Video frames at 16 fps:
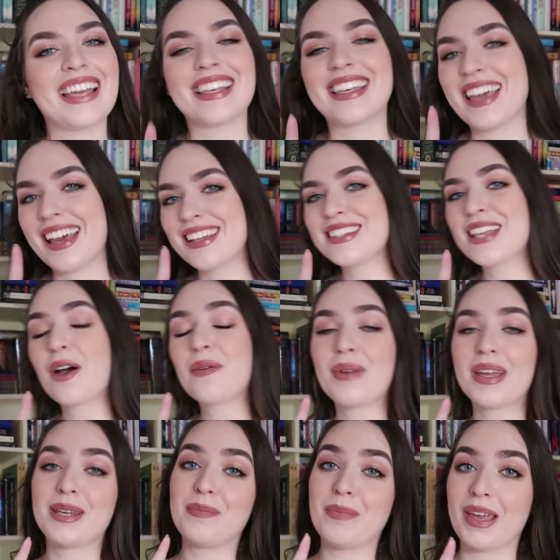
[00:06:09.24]
Guess how
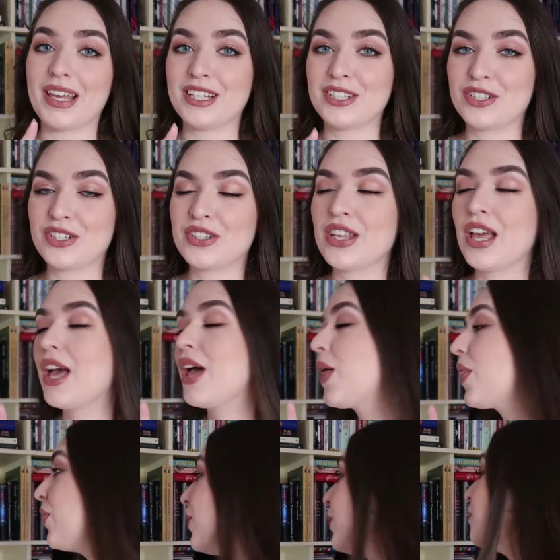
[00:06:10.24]
many pages
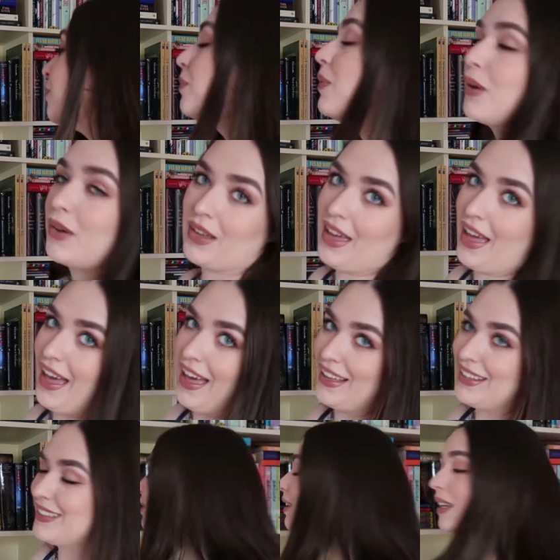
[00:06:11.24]
the book
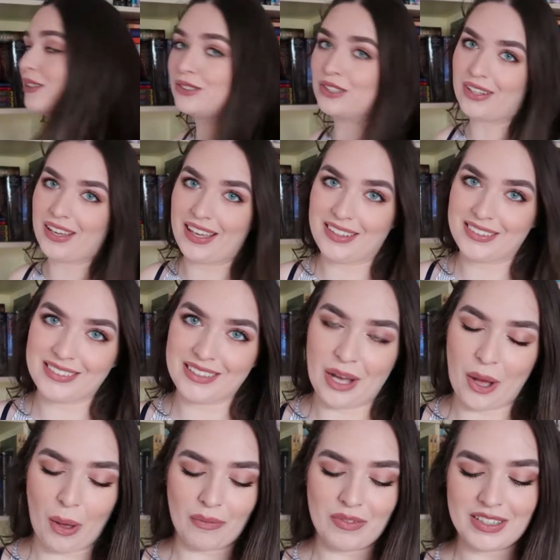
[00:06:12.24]
has without looking,
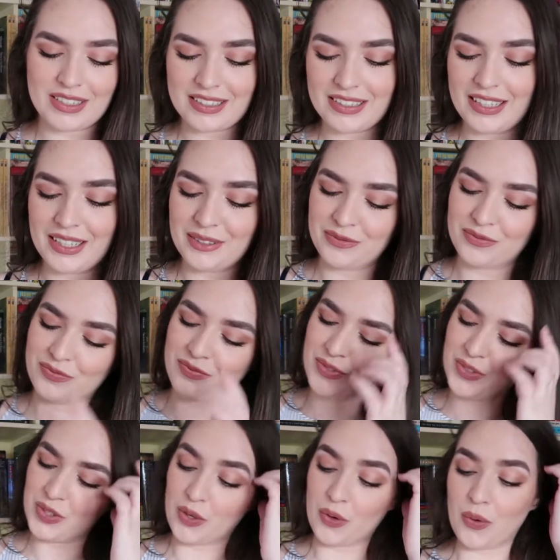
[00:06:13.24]
obviously.
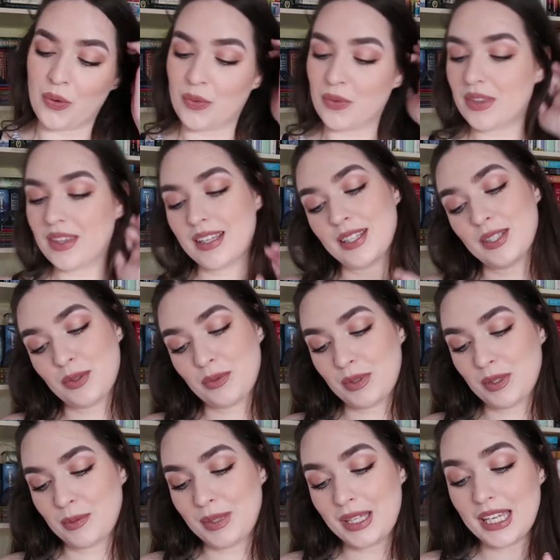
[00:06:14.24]
So this
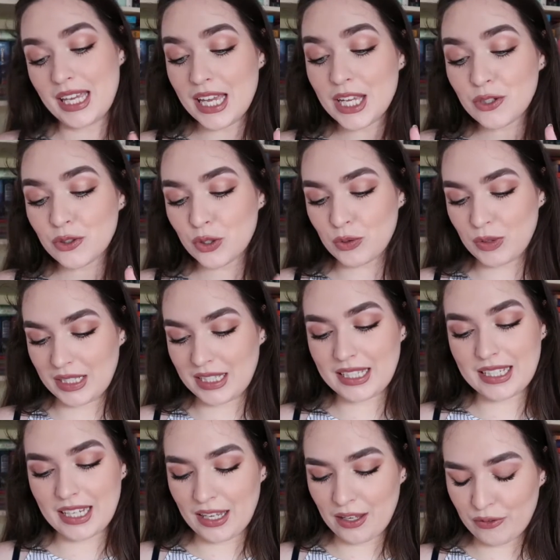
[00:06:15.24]
will be
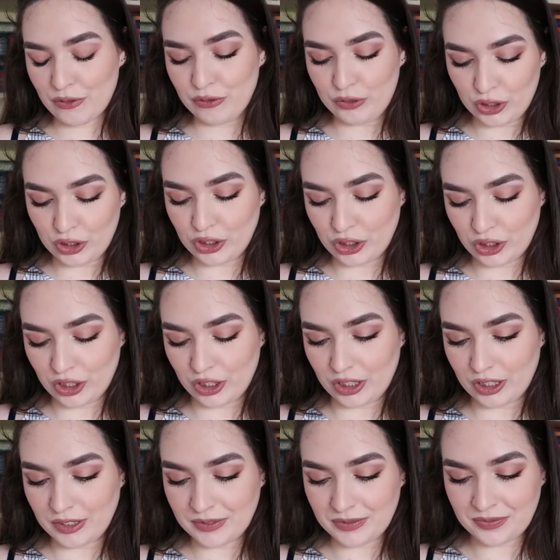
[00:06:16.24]
interesting for
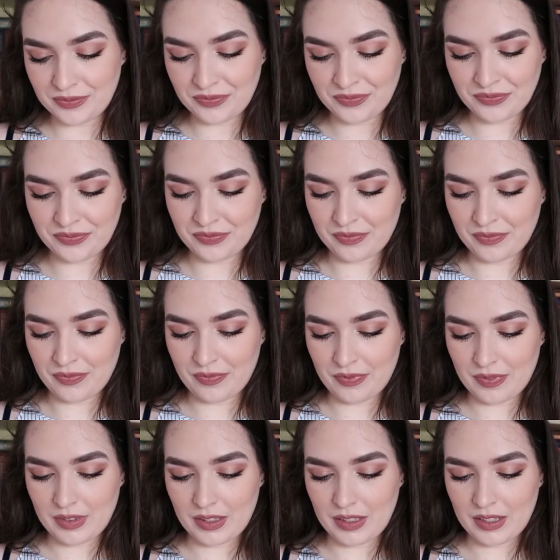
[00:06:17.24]
sure.
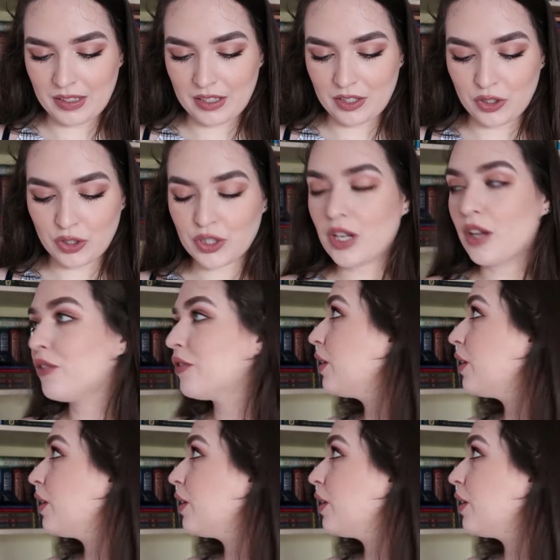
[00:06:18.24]
Shelf